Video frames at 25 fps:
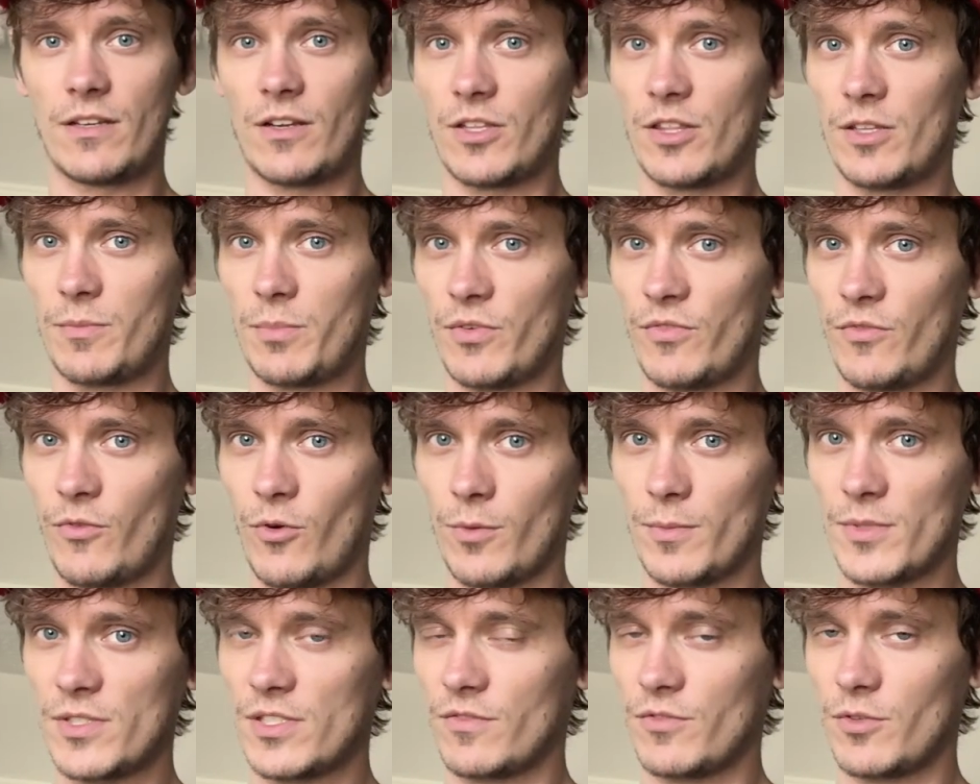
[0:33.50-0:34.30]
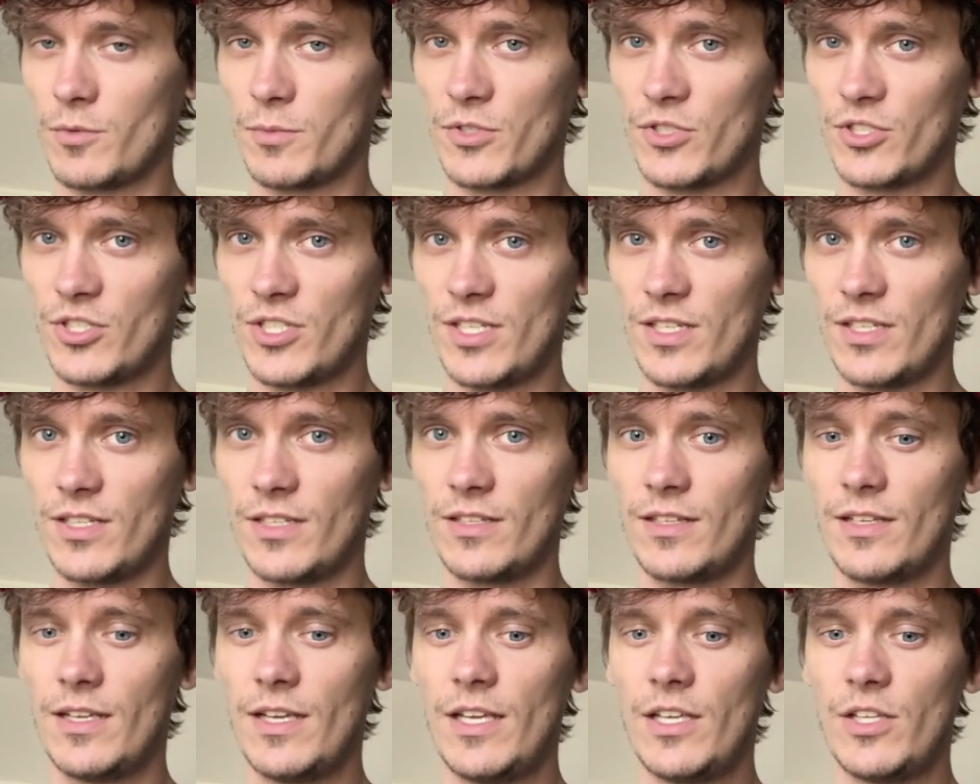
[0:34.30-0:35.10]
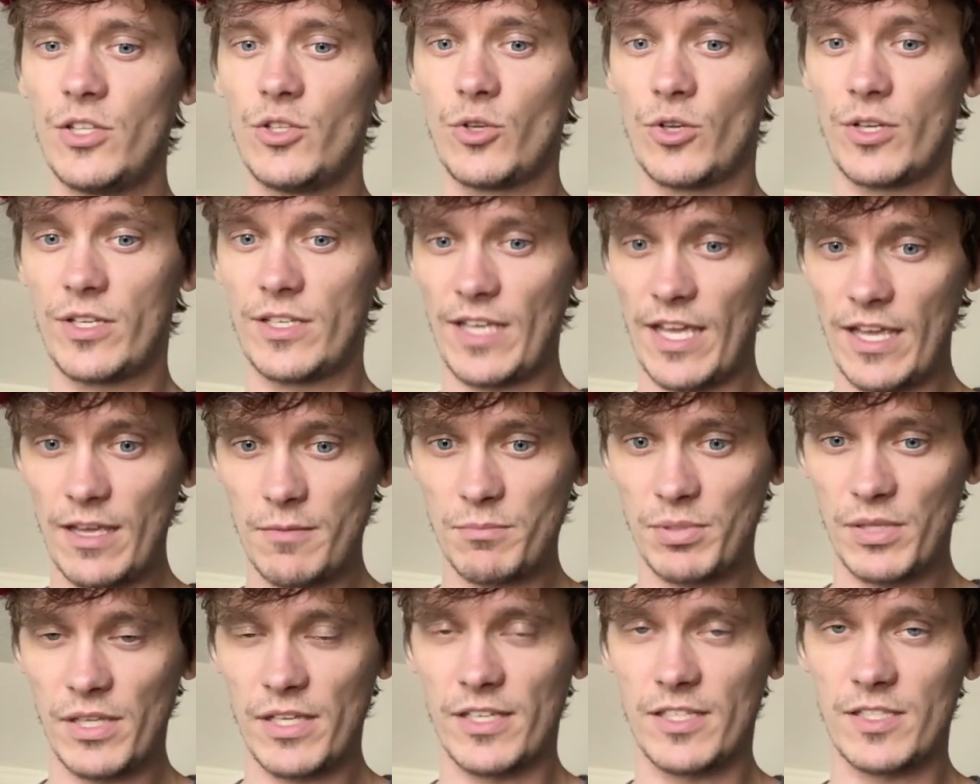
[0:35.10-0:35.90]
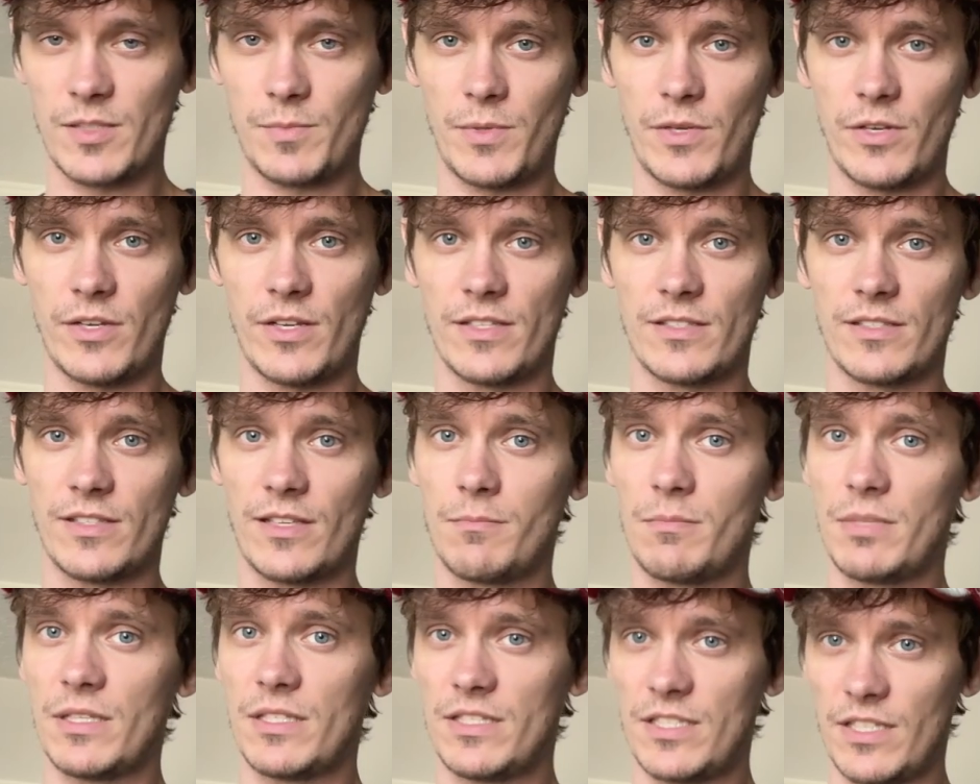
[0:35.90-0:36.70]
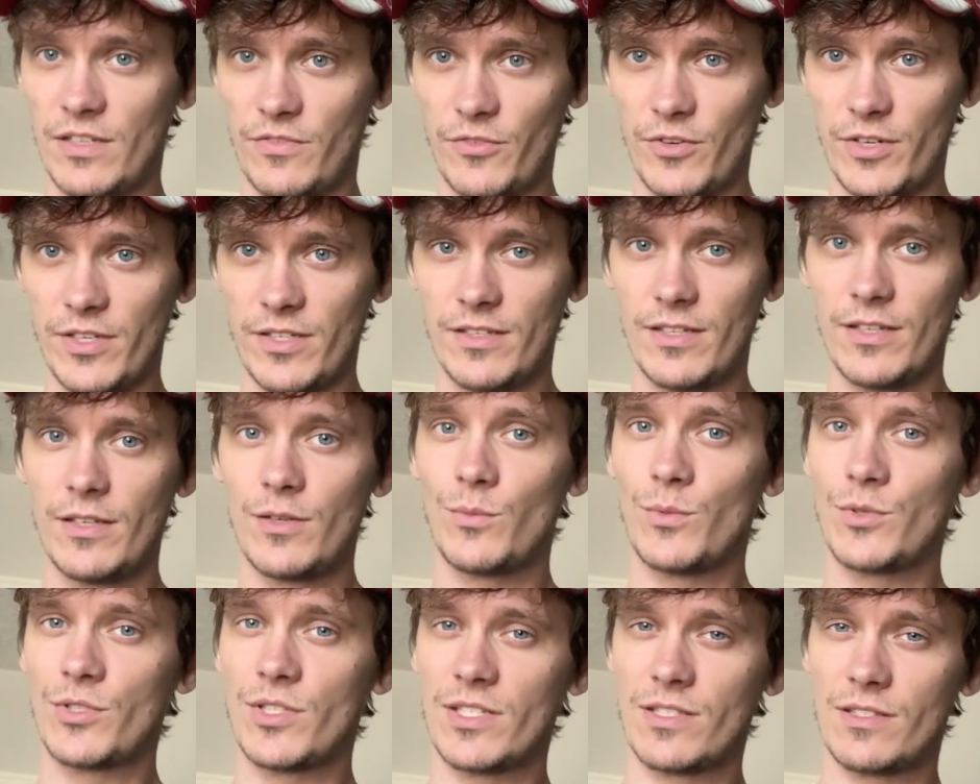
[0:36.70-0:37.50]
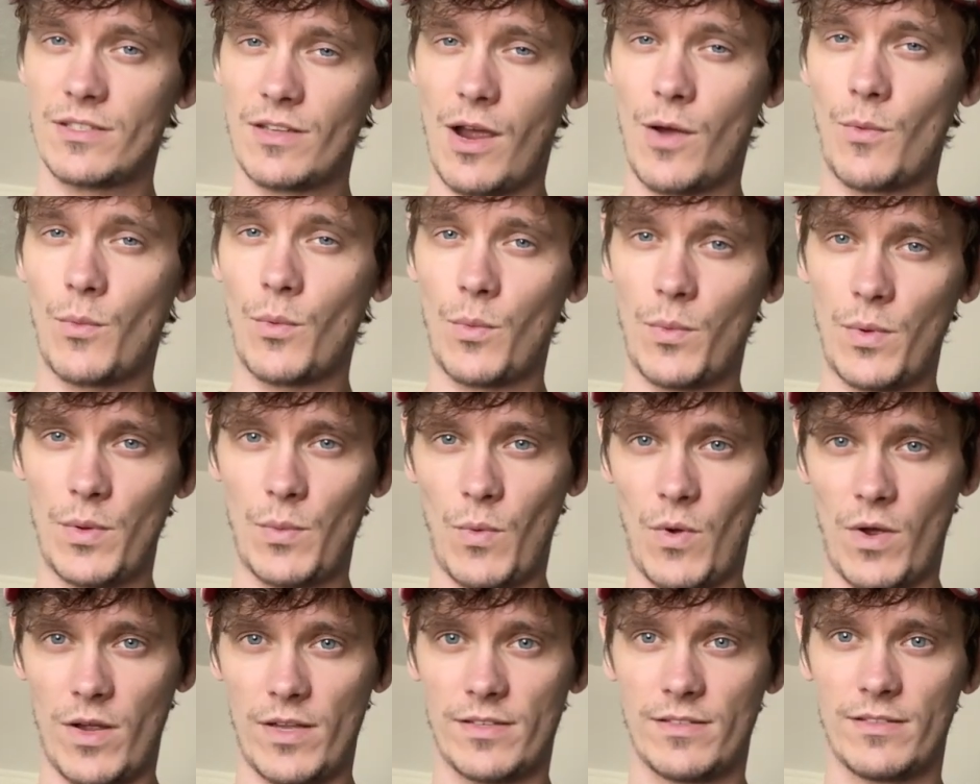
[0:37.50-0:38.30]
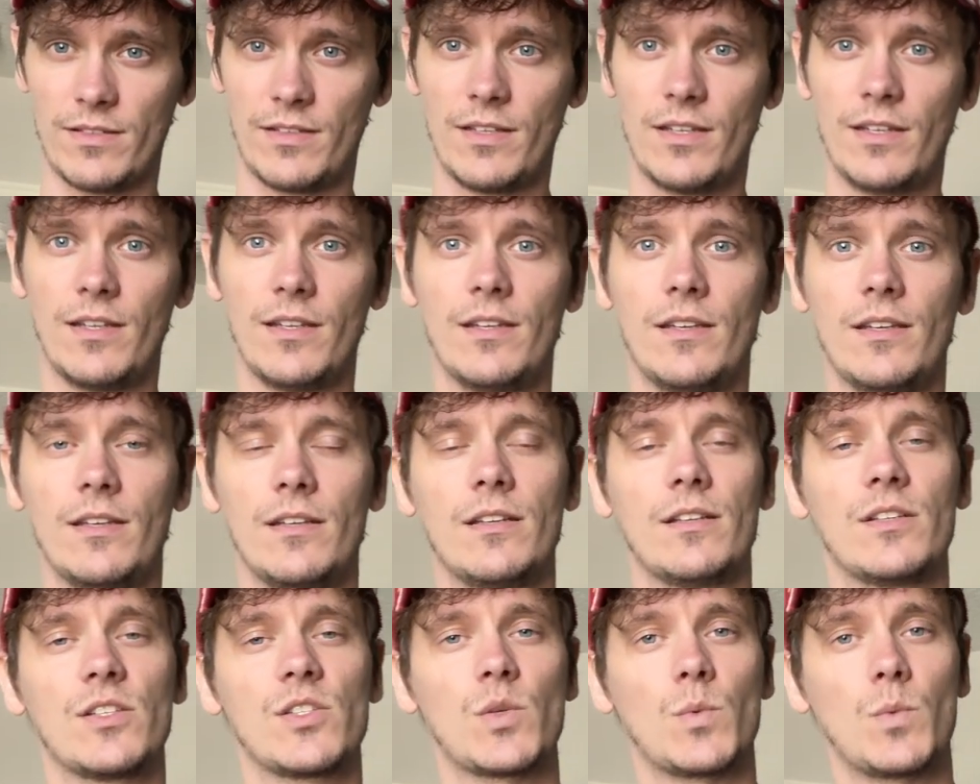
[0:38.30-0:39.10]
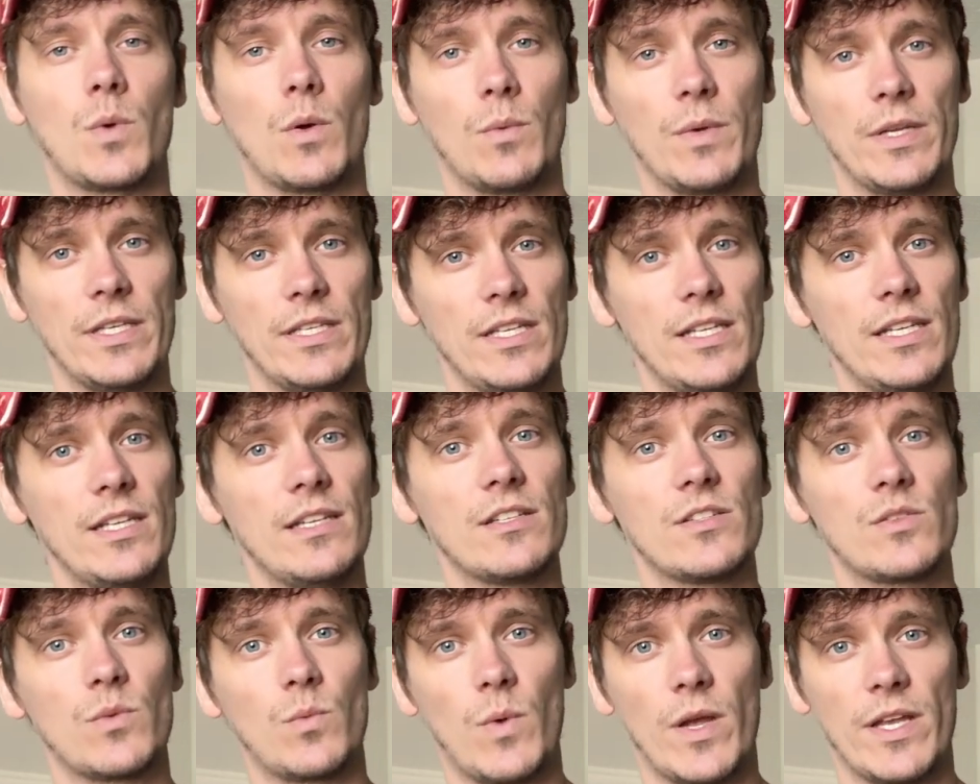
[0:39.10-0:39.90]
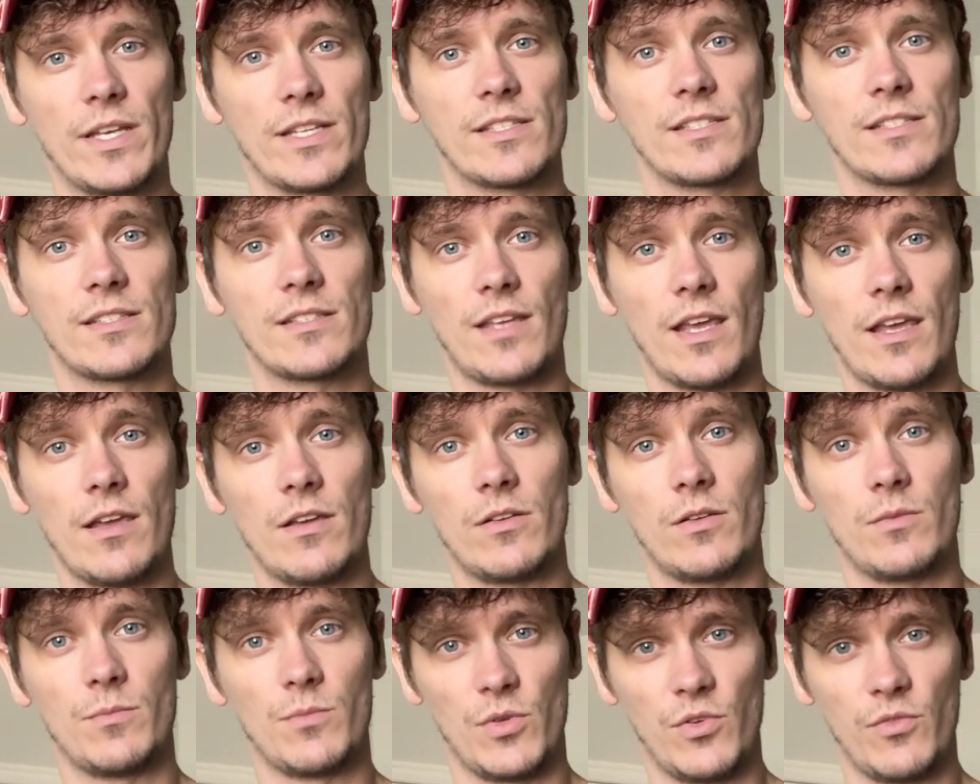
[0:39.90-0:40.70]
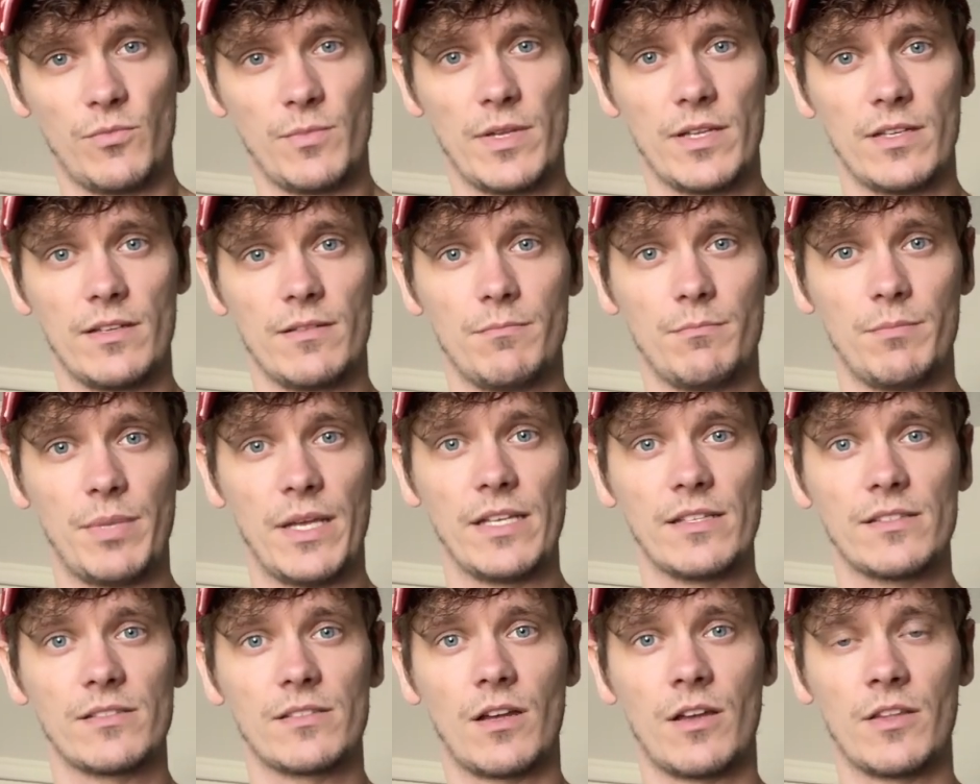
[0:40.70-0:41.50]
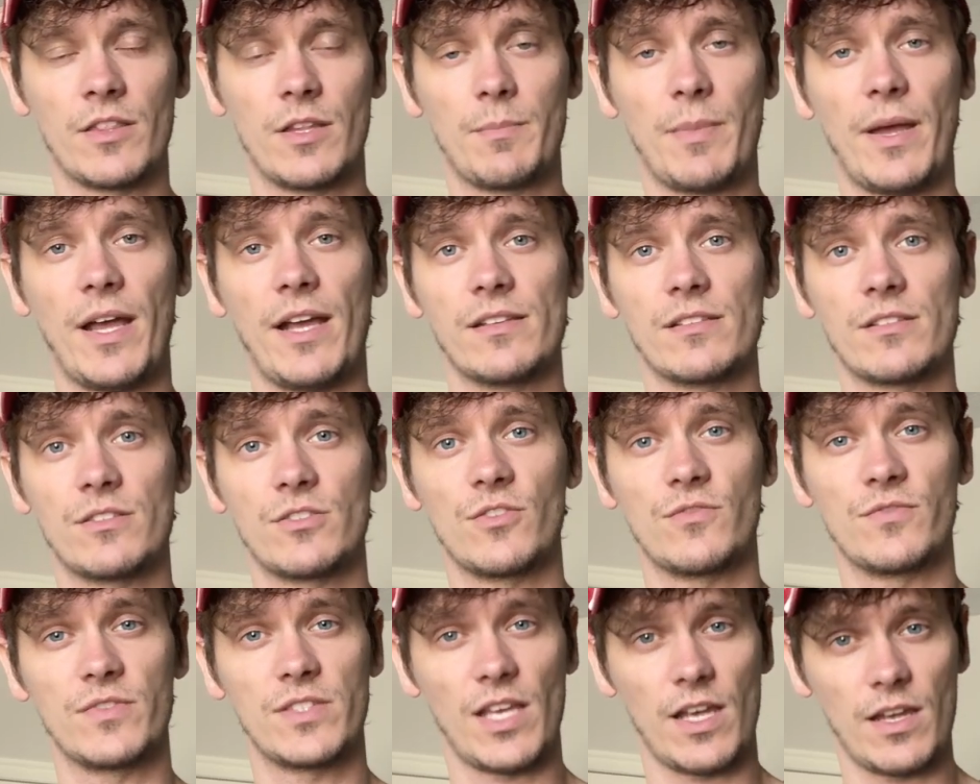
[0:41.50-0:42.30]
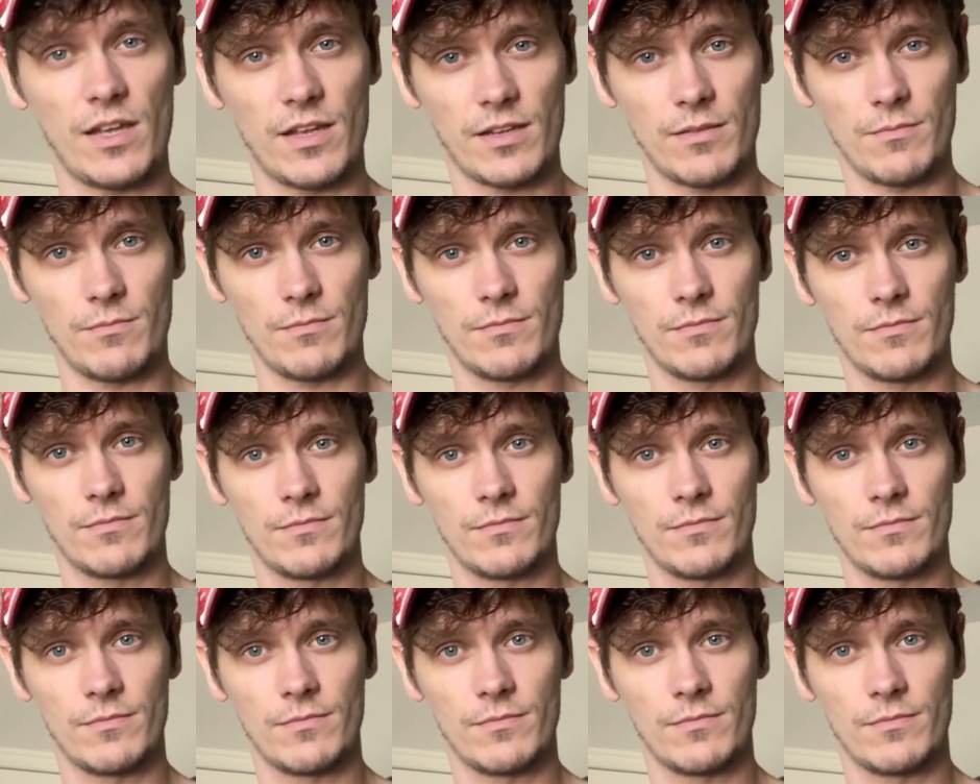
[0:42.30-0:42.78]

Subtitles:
on the performance of your machine, your gameplay experience can be different, which is not what we want. So what we need is a way to scale movement based on the passage of time.